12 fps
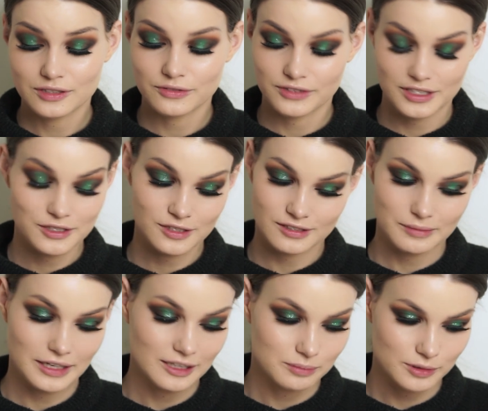to finish this
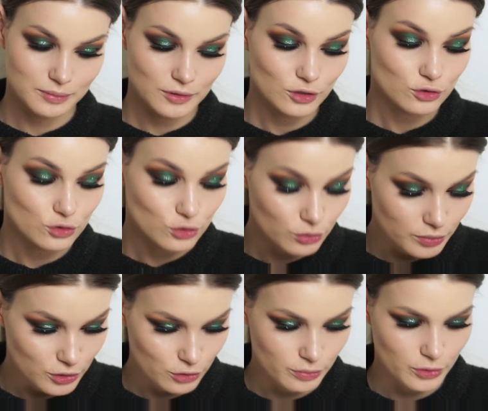makeup look
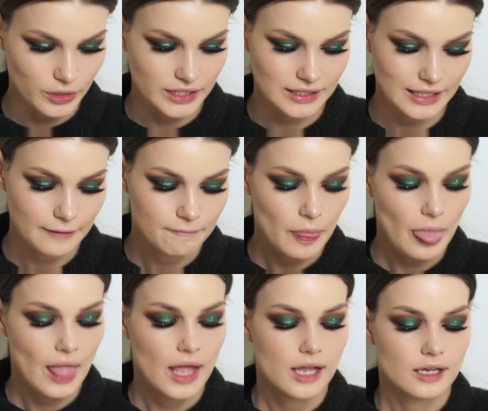super, super quickly.
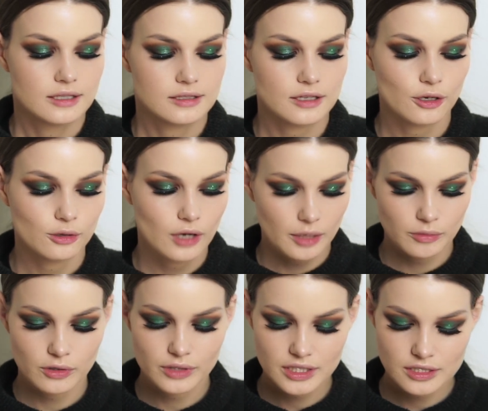So
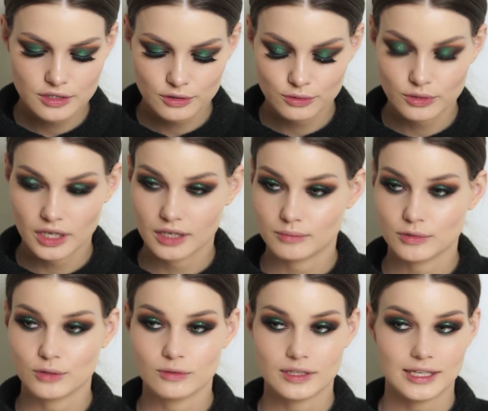I'm going to
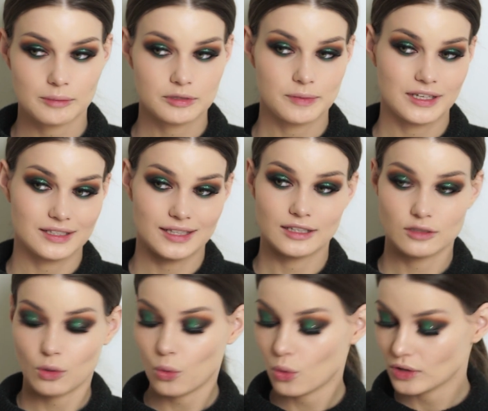do the lips because that's
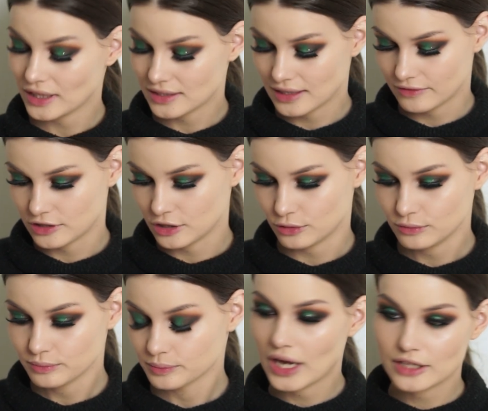all that's left to do.
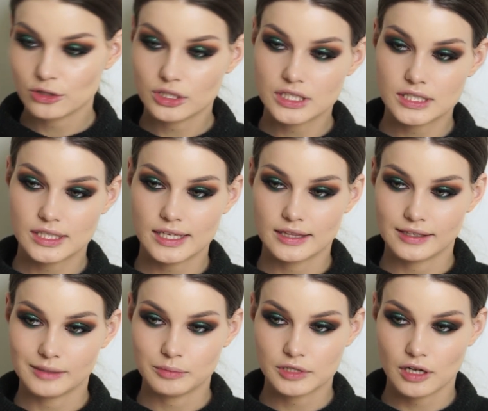As you can see, the
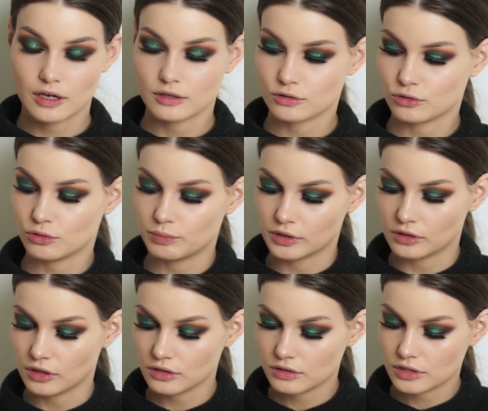lips are super
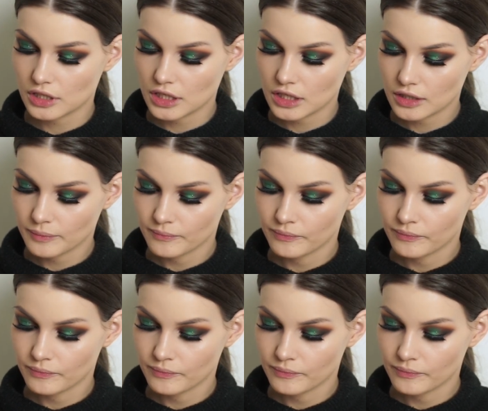glossy,